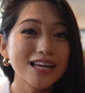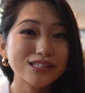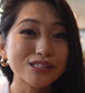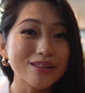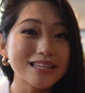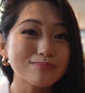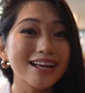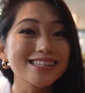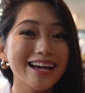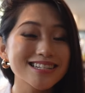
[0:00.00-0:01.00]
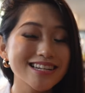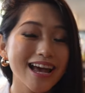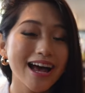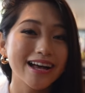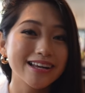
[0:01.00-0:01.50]
So this place actually
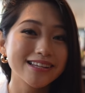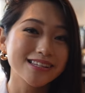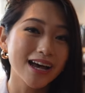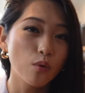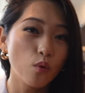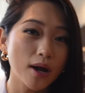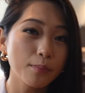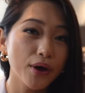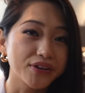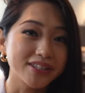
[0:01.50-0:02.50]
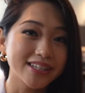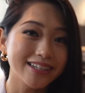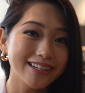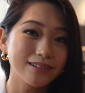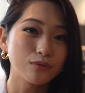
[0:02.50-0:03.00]
has a one
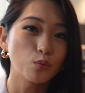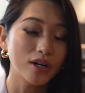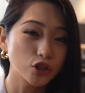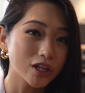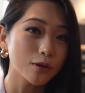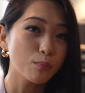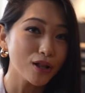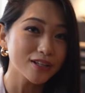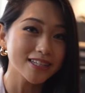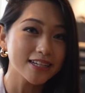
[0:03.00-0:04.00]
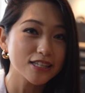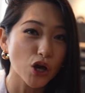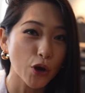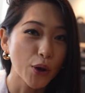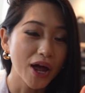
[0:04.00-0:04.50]
person, one drink policy.
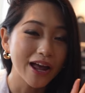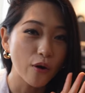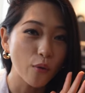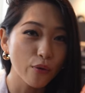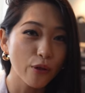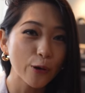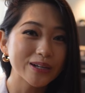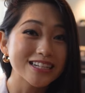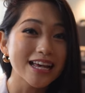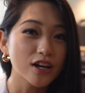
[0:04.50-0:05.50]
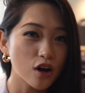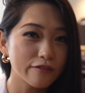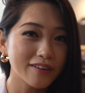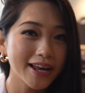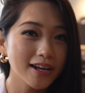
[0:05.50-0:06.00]
So although we just had
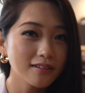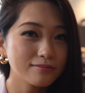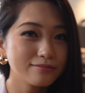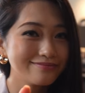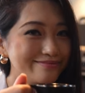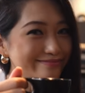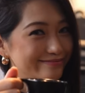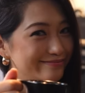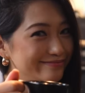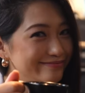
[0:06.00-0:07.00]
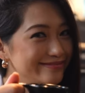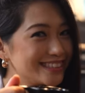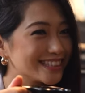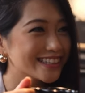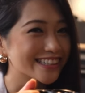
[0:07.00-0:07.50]
coffee,
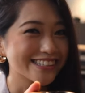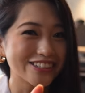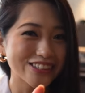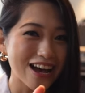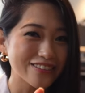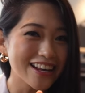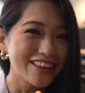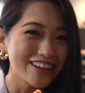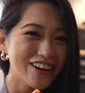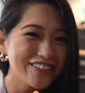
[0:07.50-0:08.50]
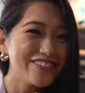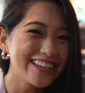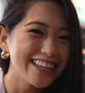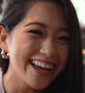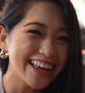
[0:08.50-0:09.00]
just an excuse to have another
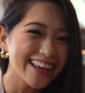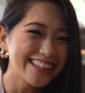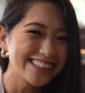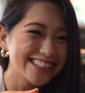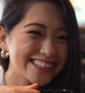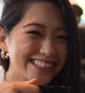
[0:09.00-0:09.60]
coffee, I guess.